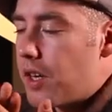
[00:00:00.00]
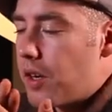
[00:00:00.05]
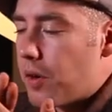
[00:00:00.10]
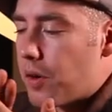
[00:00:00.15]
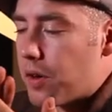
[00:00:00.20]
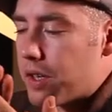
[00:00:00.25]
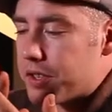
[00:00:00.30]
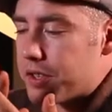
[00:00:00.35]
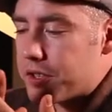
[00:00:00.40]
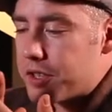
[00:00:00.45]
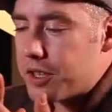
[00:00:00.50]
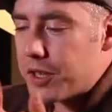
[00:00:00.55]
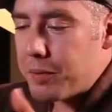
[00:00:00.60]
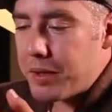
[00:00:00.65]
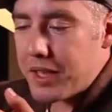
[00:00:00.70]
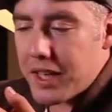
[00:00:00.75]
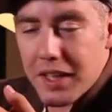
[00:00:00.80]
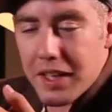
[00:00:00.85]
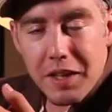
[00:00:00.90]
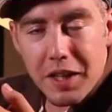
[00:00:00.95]
or
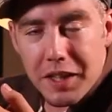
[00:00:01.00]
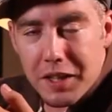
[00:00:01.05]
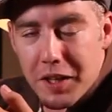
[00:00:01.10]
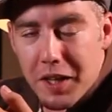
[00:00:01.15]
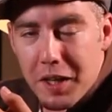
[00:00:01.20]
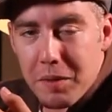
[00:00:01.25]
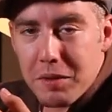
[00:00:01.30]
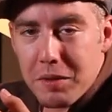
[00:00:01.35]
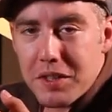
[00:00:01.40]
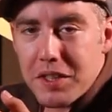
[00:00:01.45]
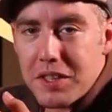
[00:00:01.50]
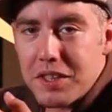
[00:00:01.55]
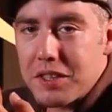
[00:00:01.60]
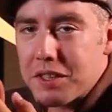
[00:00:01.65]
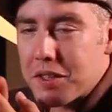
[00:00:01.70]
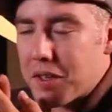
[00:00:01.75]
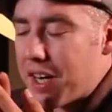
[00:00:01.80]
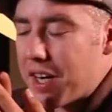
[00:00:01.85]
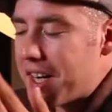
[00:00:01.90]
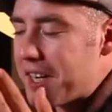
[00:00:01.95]
zooming in on your
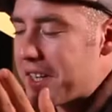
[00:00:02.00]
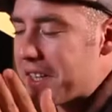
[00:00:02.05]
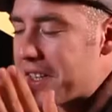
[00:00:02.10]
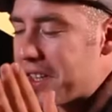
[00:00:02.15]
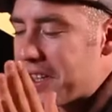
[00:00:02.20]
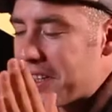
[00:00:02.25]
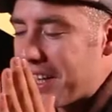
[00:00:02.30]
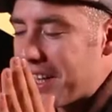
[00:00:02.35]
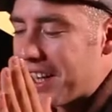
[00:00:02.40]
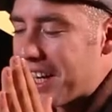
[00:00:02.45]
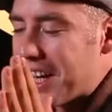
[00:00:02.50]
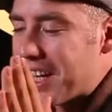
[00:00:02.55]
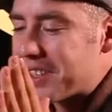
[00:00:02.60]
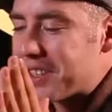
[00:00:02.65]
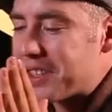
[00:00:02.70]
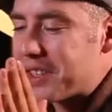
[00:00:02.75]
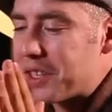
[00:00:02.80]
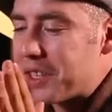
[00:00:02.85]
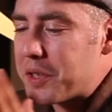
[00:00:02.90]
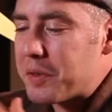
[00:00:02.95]
images or anything that has
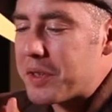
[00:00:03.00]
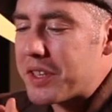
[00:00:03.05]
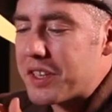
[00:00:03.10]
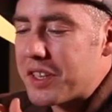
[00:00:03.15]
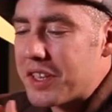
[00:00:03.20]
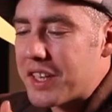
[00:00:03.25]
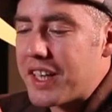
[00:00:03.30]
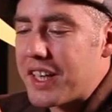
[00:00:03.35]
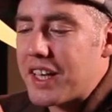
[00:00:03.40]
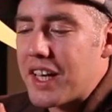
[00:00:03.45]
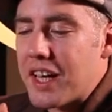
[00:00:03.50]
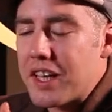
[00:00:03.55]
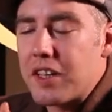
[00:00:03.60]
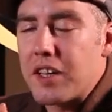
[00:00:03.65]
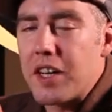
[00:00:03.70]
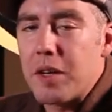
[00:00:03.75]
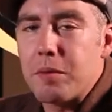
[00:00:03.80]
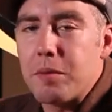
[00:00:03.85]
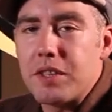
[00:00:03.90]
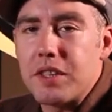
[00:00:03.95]
to do with looking at your
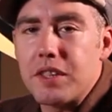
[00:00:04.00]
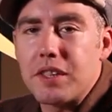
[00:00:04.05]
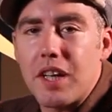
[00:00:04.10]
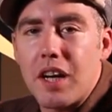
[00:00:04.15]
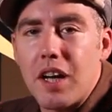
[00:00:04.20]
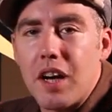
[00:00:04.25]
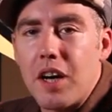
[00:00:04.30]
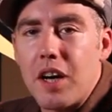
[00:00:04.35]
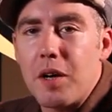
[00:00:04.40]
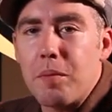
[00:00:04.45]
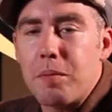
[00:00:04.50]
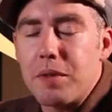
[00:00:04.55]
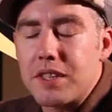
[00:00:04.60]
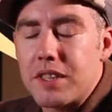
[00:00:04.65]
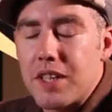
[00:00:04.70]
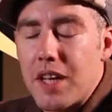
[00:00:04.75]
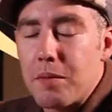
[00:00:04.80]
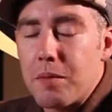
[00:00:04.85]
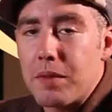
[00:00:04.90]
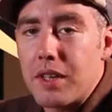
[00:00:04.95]
images at
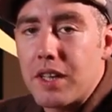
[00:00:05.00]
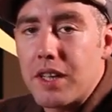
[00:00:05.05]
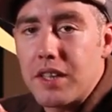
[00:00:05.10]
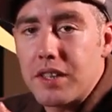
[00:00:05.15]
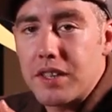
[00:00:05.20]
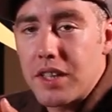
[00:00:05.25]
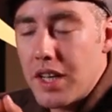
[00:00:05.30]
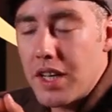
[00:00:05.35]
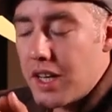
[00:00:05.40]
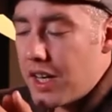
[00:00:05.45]
100%, because